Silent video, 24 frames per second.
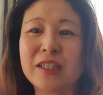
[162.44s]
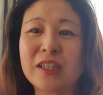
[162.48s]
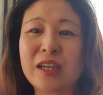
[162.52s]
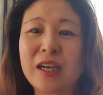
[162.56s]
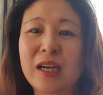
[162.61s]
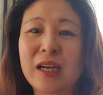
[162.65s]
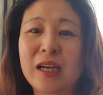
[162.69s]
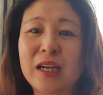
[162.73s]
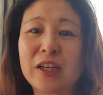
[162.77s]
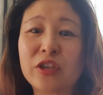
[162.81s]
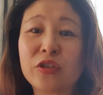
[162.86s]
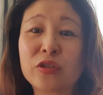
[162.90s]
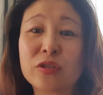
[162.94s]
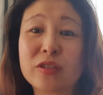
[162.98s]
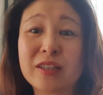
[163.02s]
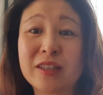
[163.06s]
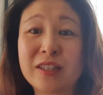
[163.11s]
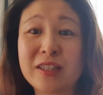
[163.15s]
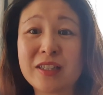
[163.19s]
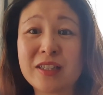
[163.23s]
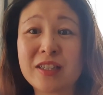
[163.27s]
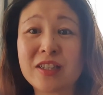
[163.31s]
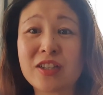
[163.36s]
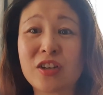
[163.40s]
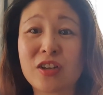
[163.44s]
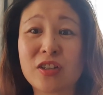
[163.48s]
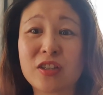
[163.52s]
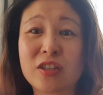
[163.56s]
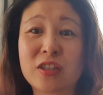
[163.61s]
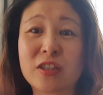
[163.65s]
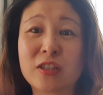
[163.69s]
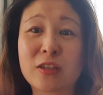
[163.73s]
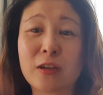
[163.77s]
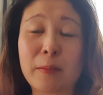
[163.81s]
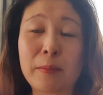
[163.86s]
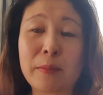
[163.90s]
uh, your solicitor's
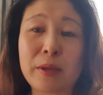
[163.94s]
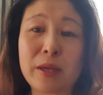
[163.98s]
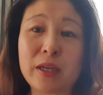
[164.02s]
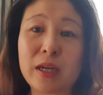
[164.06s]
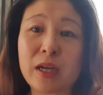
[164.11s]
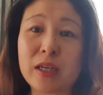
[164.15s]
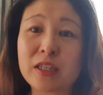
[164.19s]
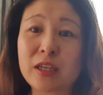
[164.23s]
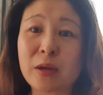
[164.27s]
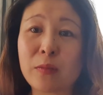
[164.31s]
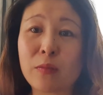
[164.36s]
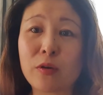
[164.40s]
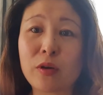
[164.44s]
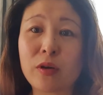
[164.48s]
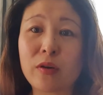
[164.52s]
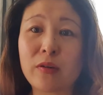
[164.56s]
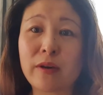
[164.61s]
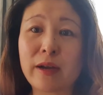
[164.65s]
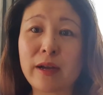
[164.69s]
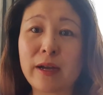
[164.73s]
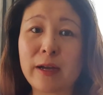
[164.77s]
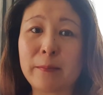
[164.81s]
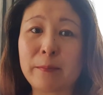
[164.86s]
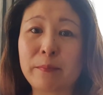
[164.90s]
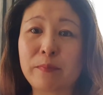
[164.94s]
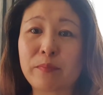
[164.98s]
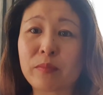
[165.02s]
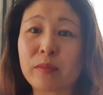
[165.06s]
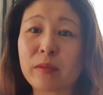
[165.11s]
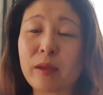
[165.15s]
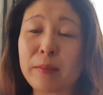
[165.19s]
cost is going to be uh, somewhere around